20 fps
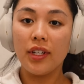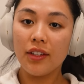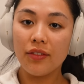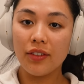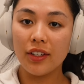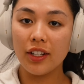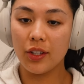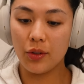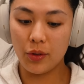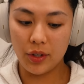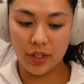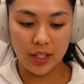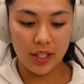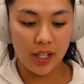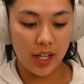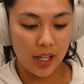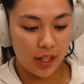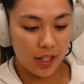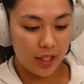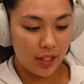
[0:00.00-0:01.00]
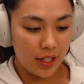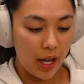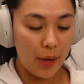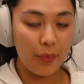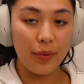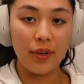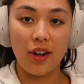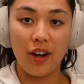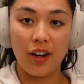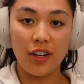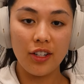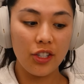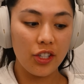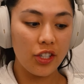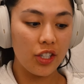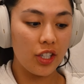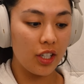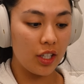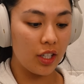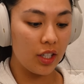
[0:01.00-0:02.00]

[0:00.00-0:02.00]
Even going to take this up a notch